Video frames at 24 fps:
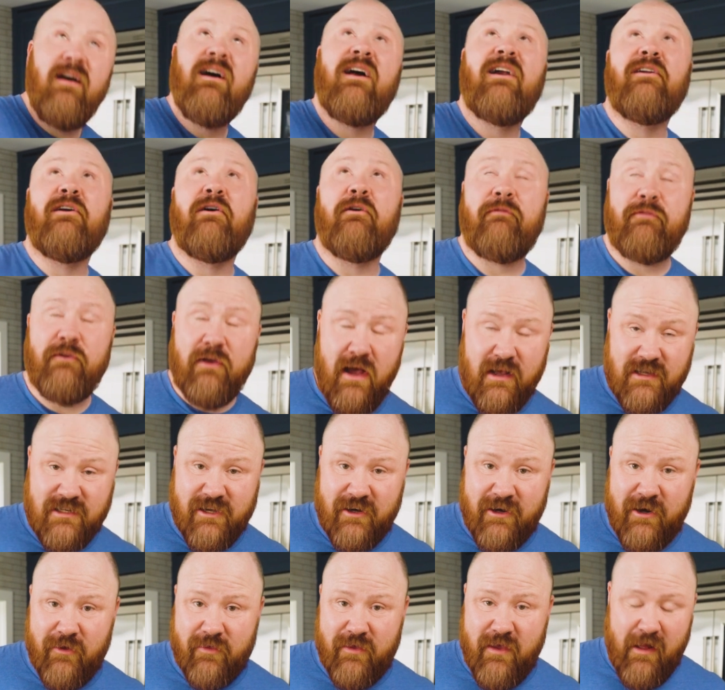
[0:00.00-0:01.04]
I don't know if you guys can
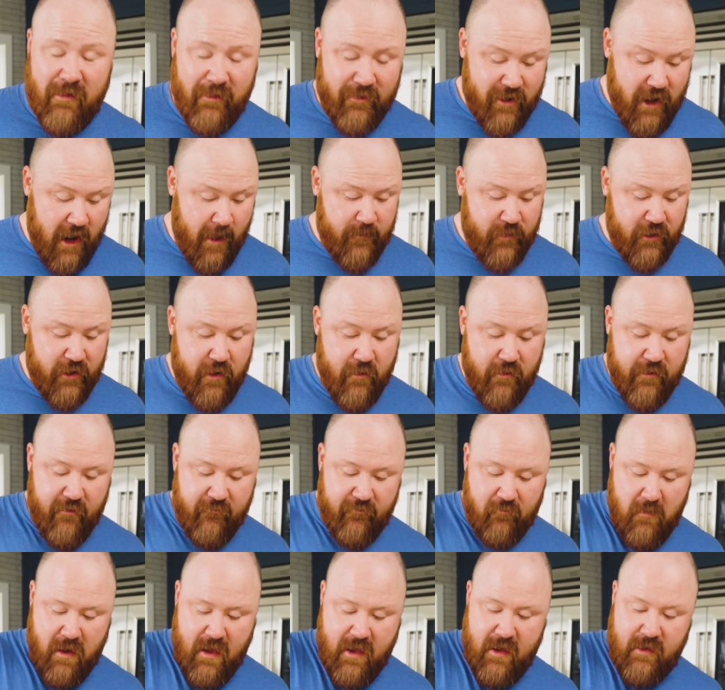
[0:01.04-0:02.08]
hear the helicopter going over
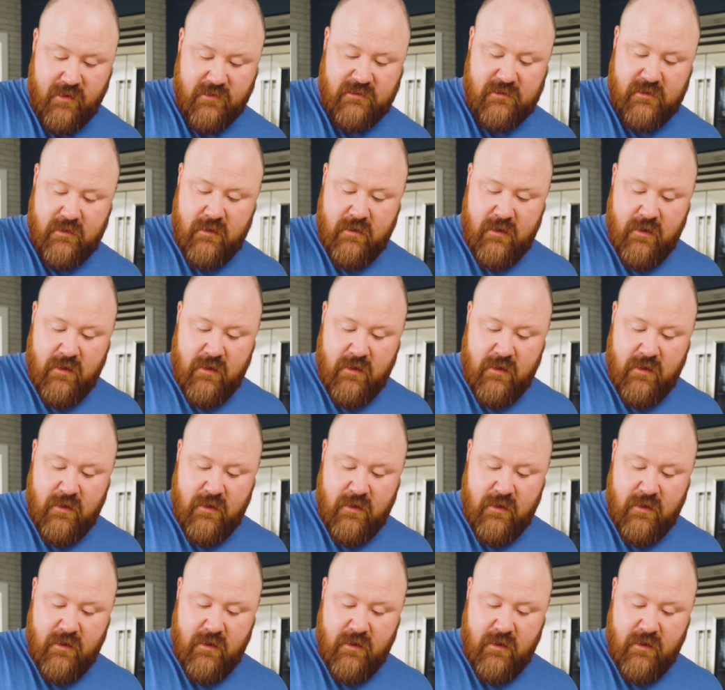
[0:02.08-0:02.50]
my house,